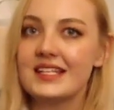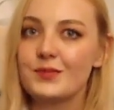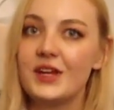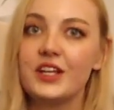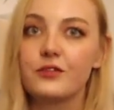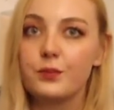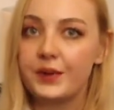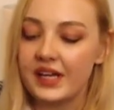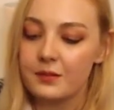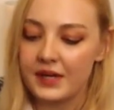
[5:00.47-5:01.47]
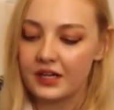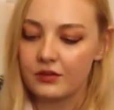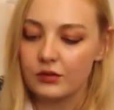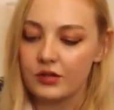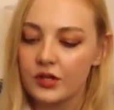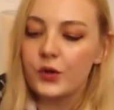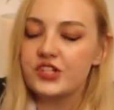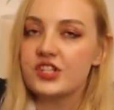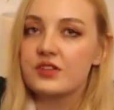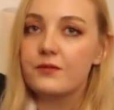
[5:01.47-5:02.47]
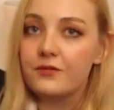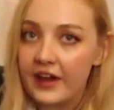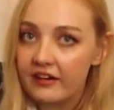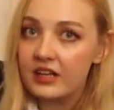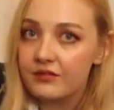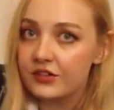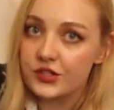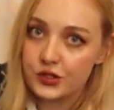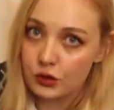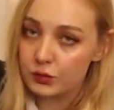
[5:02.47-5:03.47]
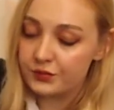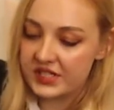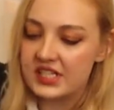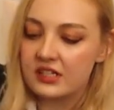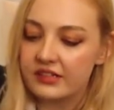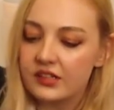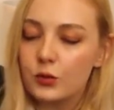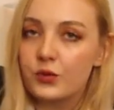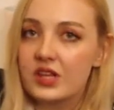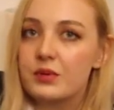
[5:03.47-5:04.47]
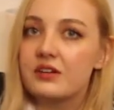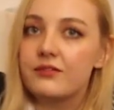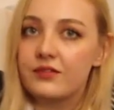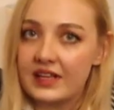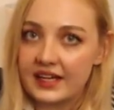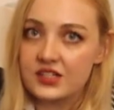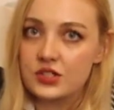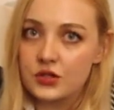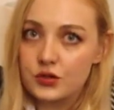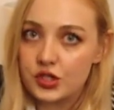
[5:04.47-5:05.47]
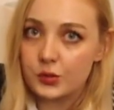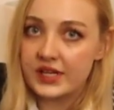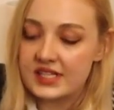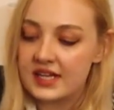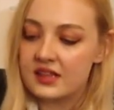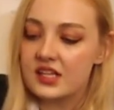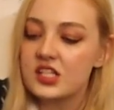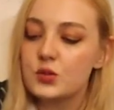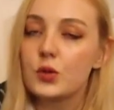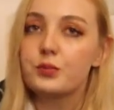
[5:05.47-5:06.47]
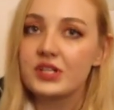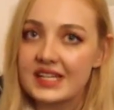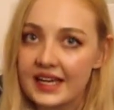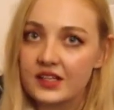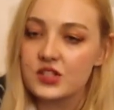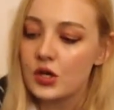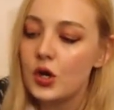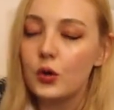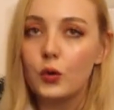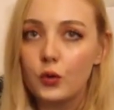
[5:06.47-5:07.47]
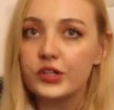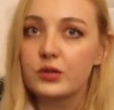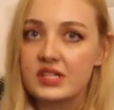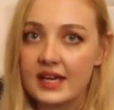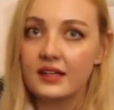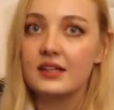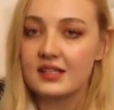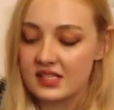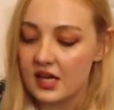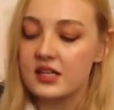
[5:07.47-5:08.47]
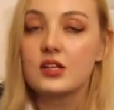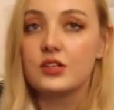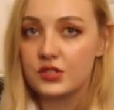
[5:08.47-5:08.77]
is made from bare macrolon, which is a very, very durable material with a bit of flex to it, and this is what protects all your tech inside the